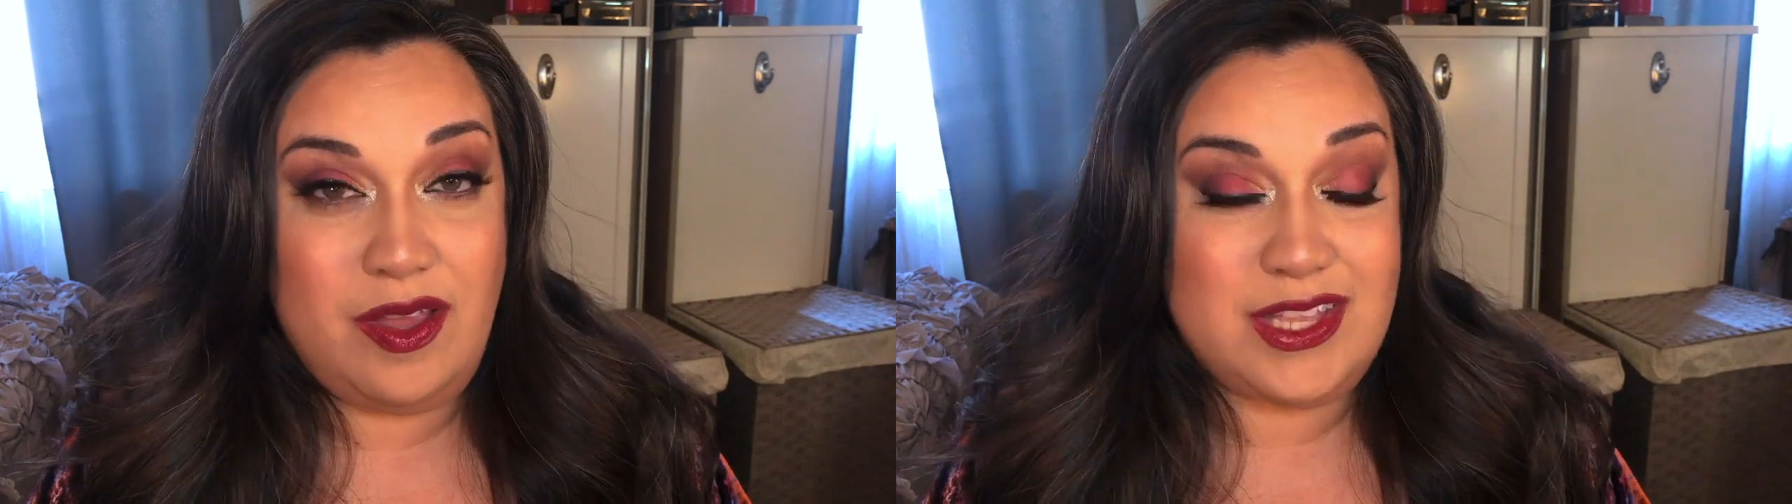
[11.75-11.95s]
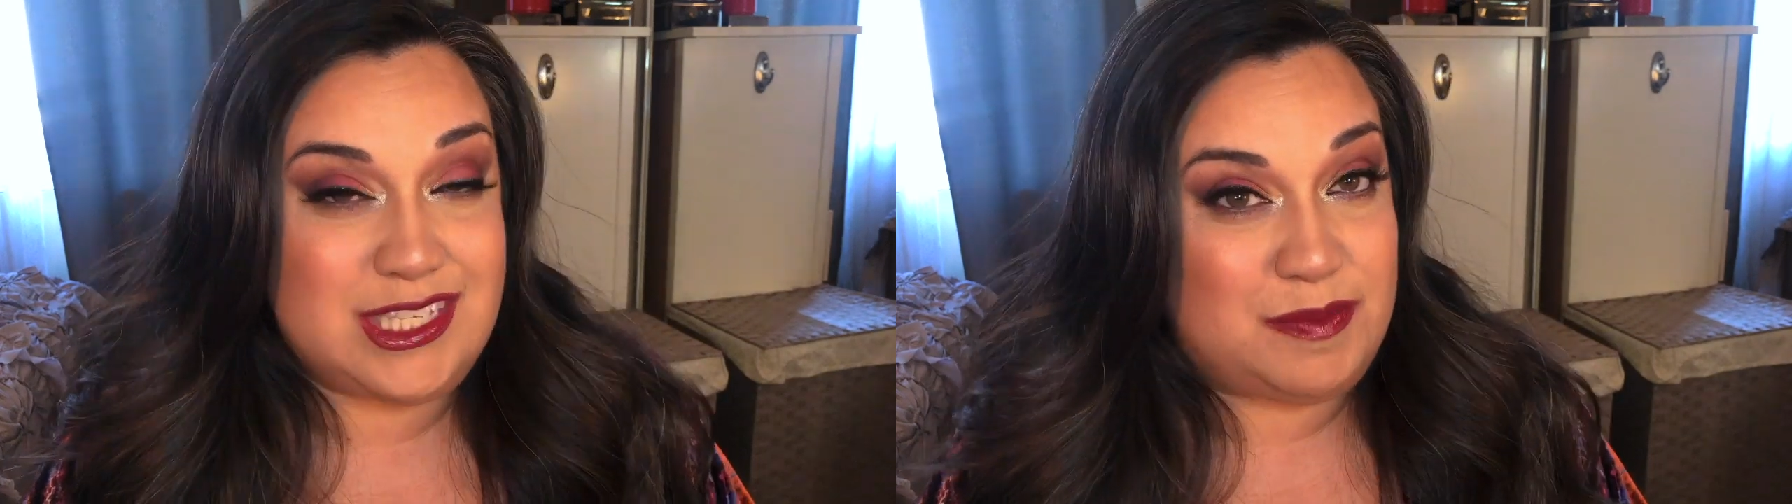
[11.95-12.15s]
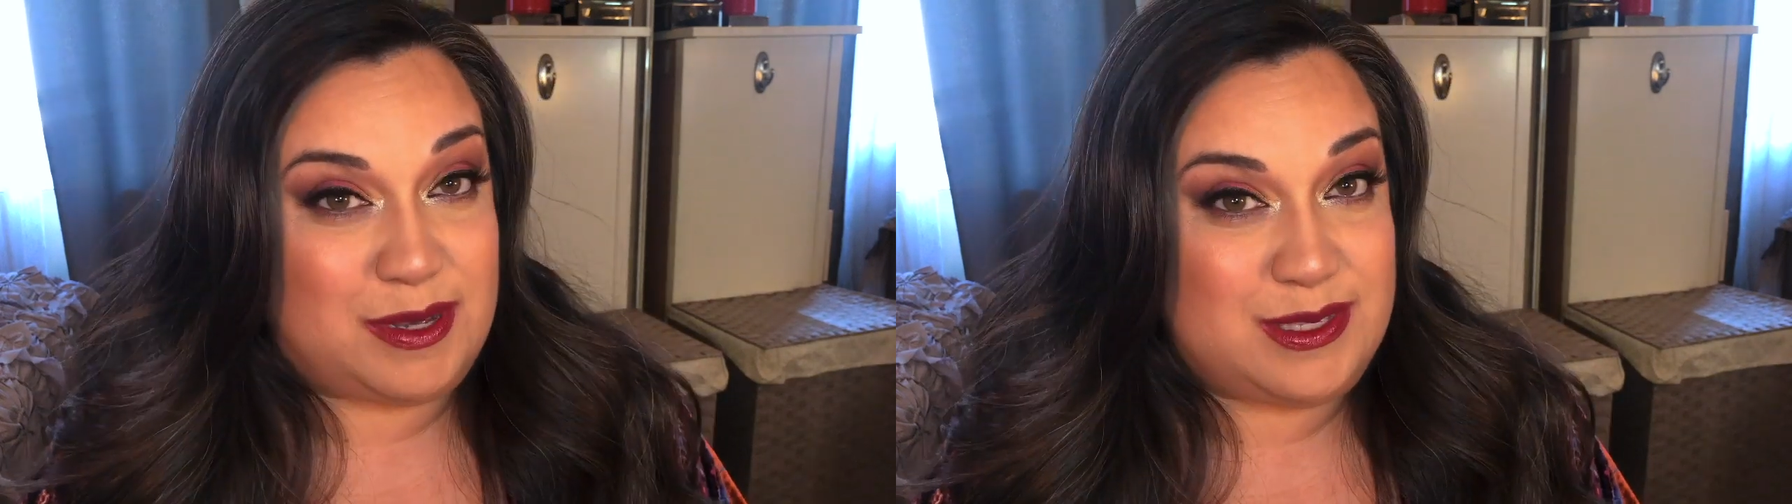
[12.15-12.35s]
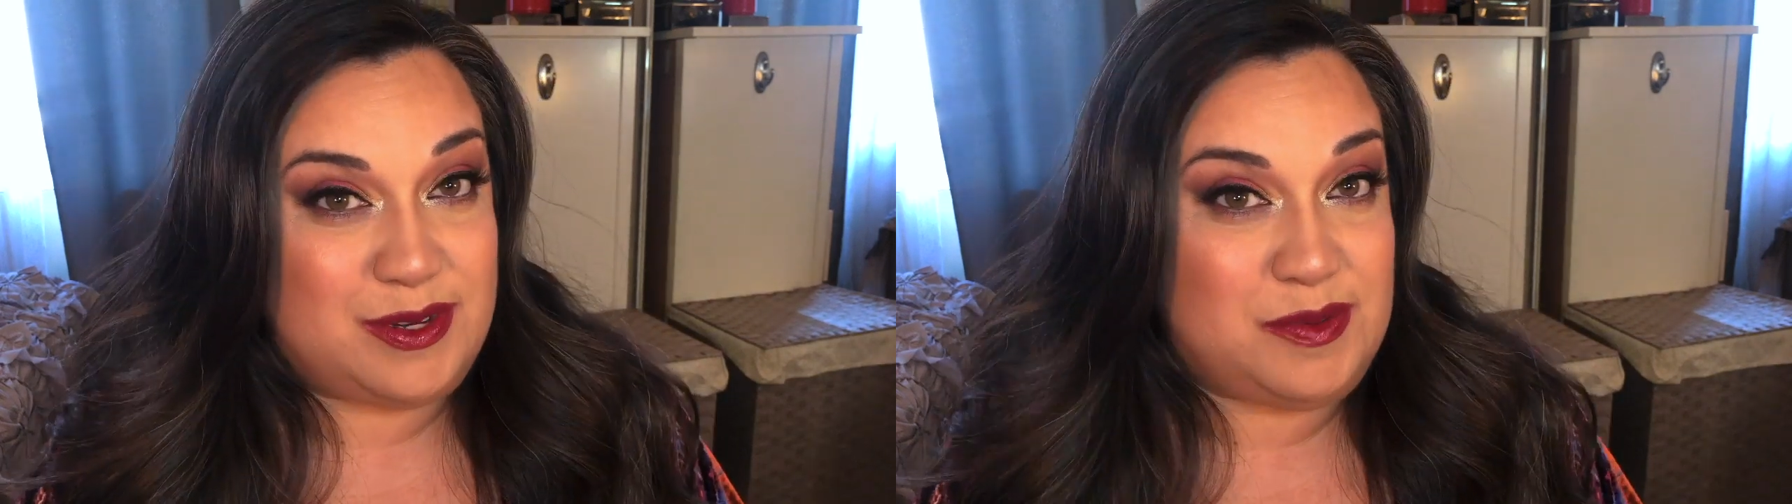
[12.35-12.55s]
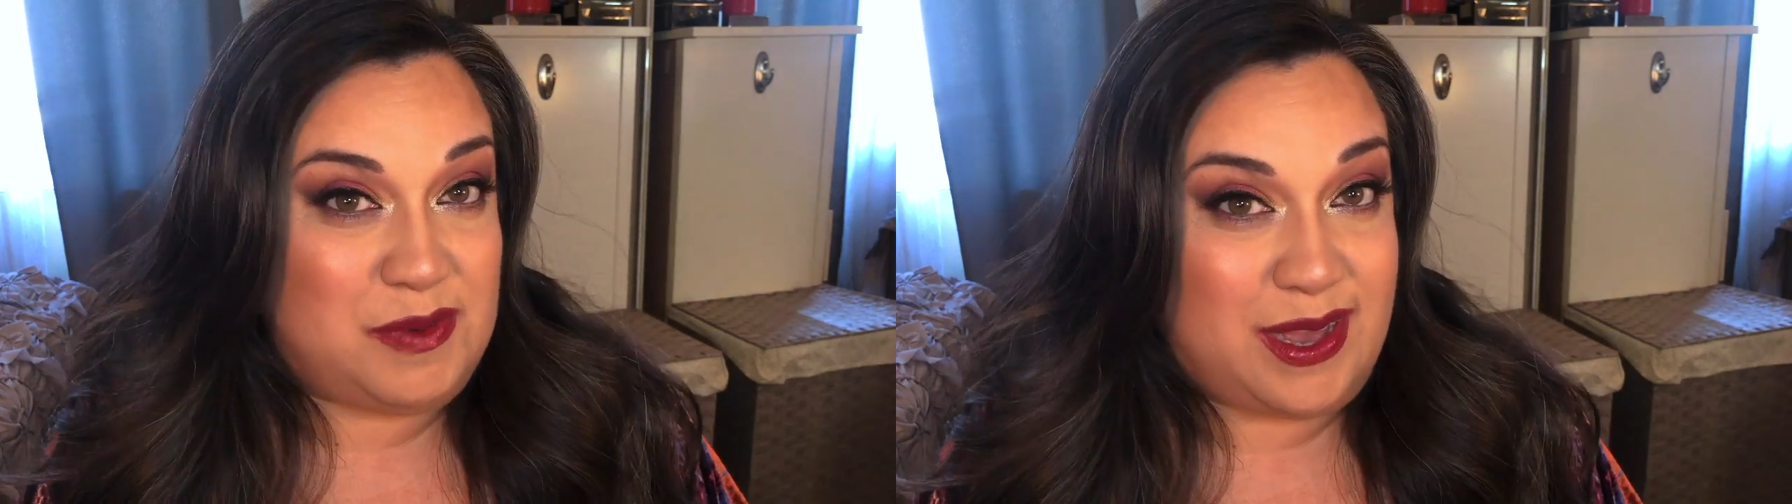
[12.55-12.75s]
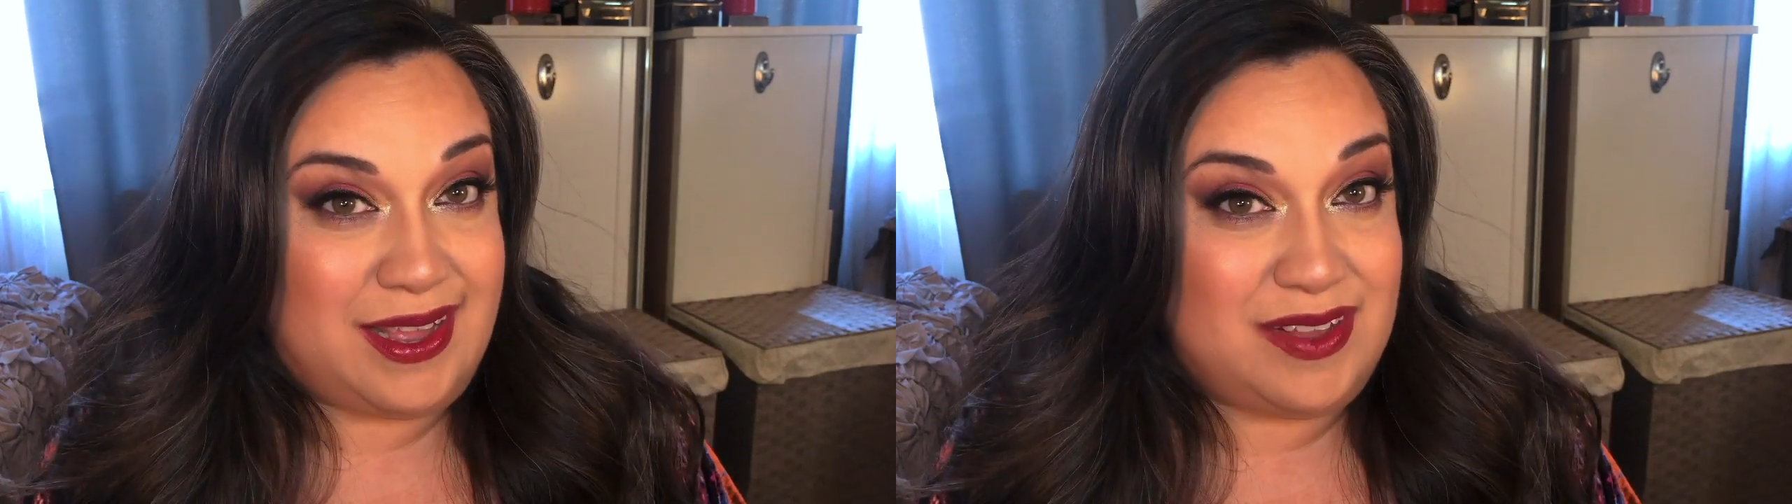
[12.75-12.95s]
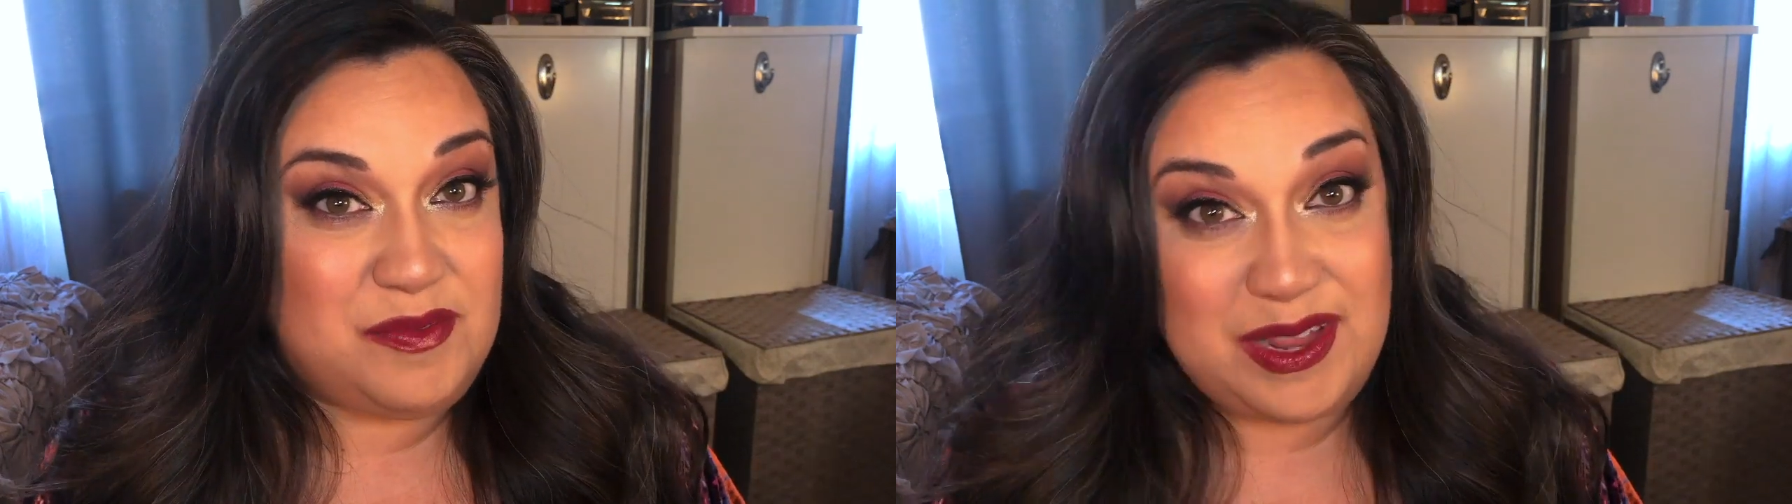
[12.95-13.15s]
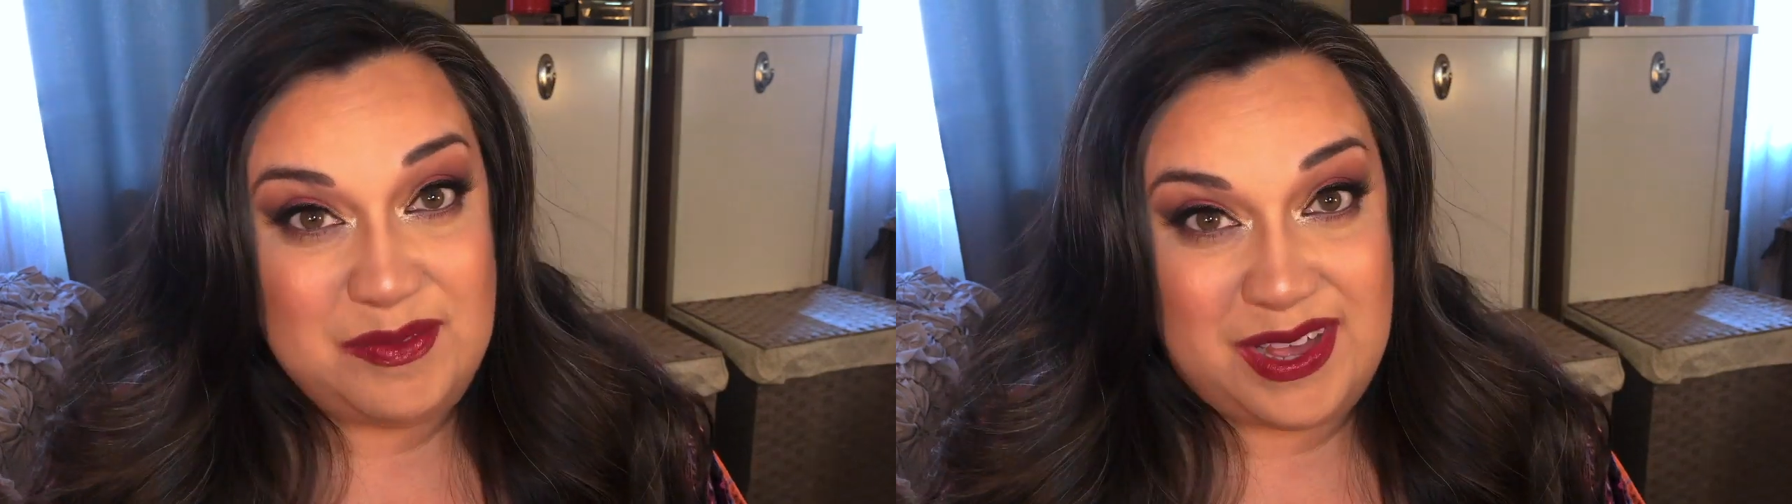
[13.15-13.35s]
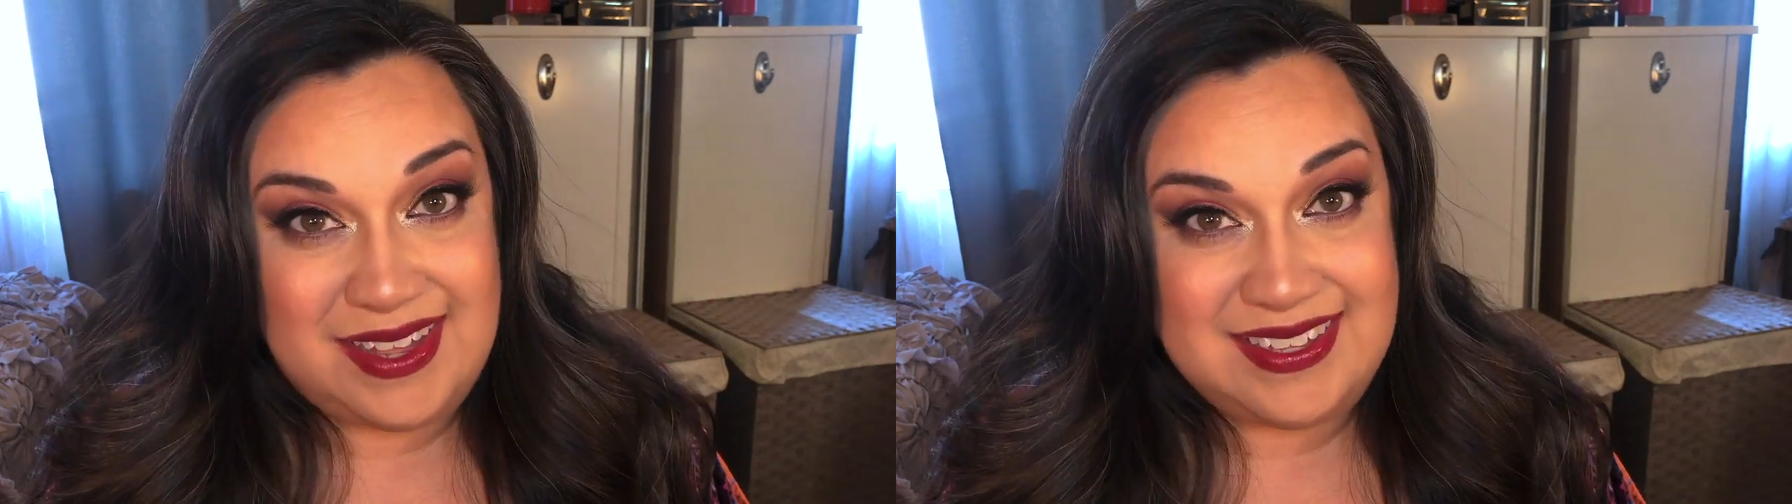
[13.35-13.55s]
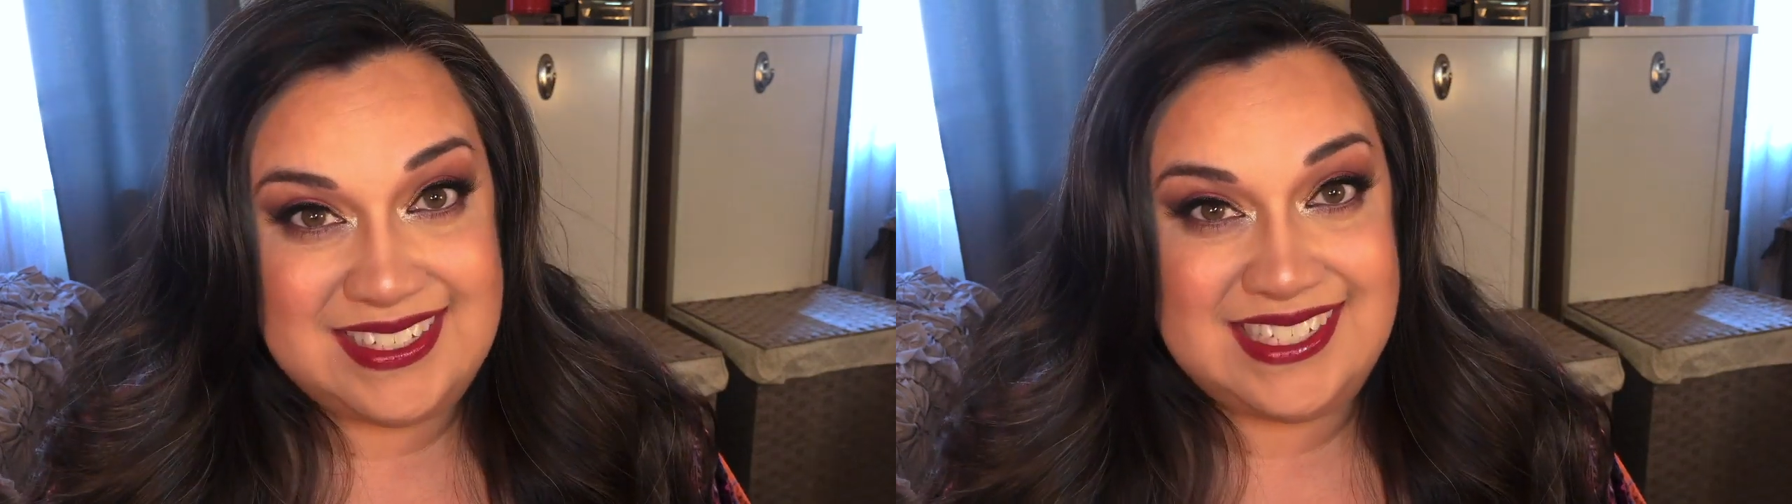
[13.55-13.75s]
sponsored by Wet n
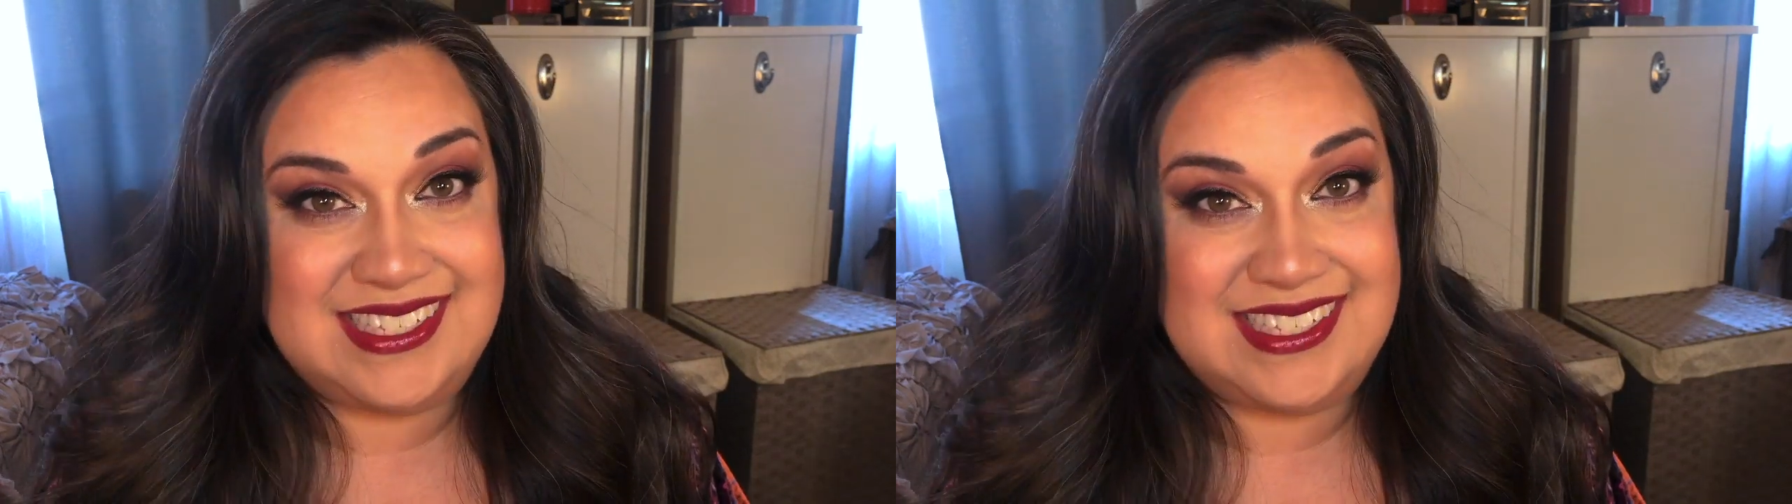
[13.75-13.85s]
Wild.